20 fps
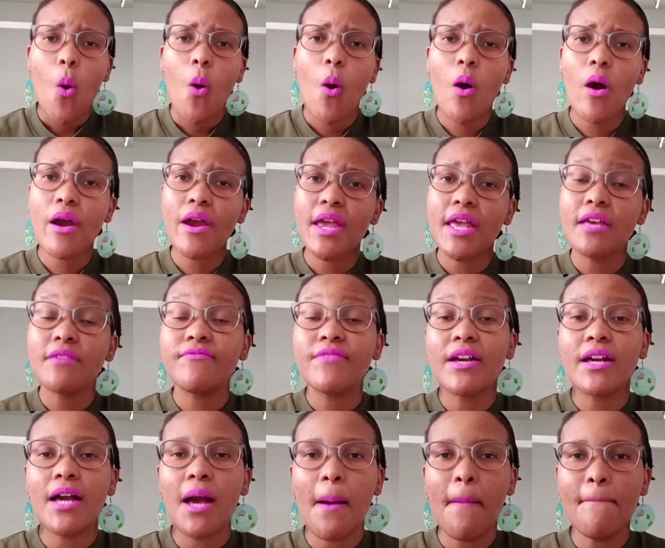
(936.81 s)
or if
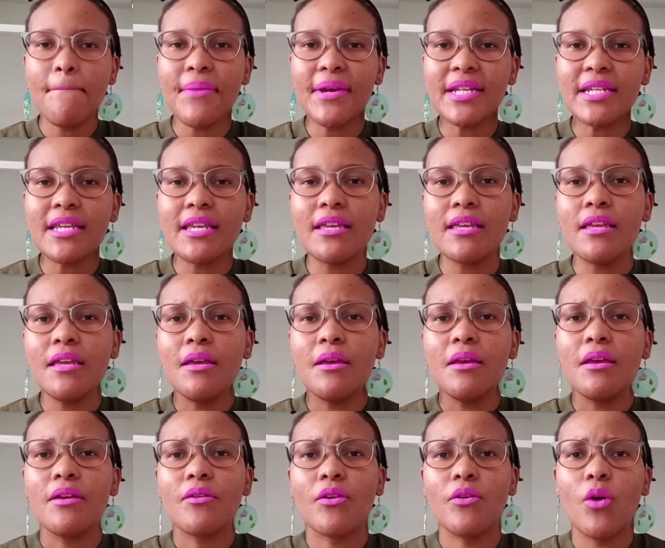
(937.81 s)
a company
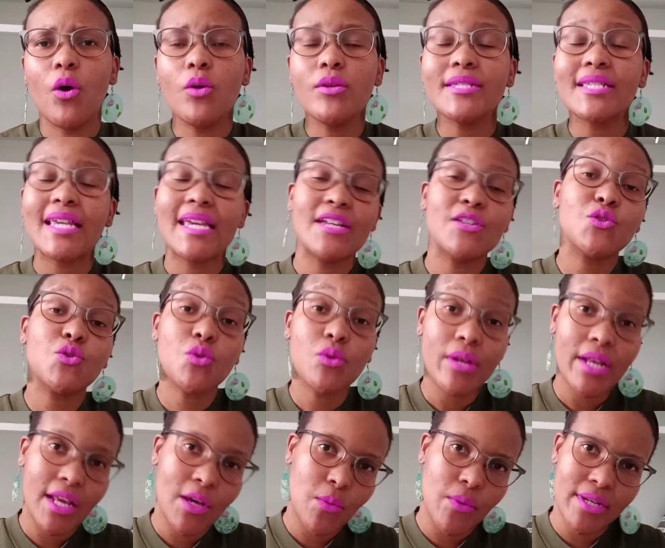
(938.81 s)
goes into
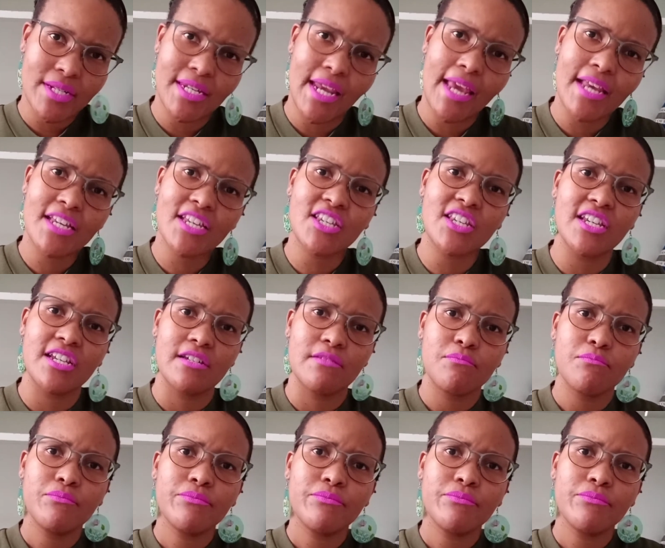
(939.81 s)
liquidation.